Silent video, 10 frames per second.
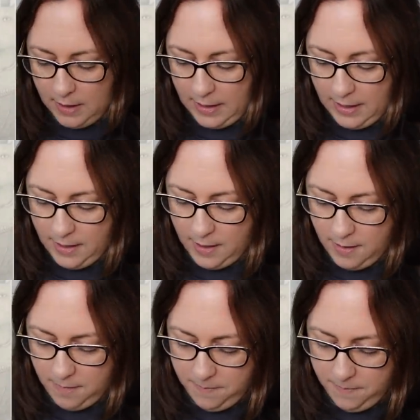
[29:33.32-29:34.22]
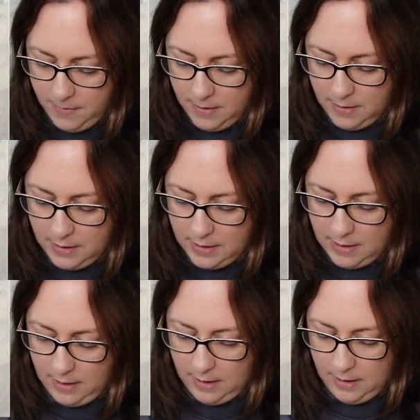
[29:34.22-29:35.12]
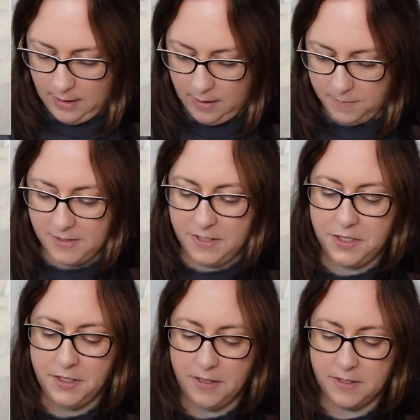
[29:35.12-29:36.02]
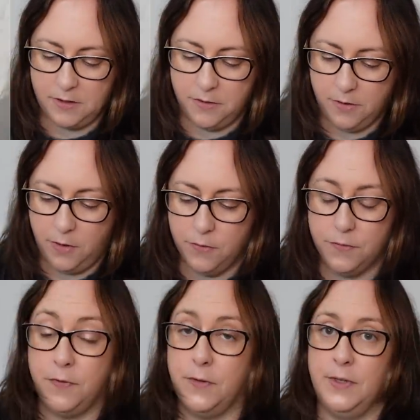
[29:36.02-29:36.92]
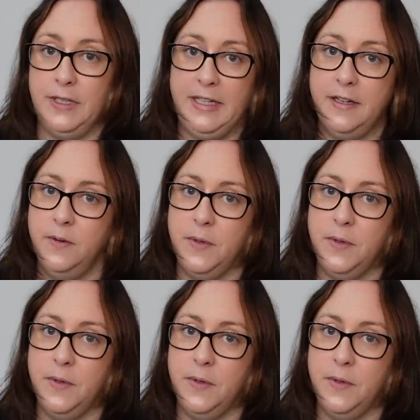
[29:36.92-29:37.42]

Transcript: And I'm stitching this on the Called For linen,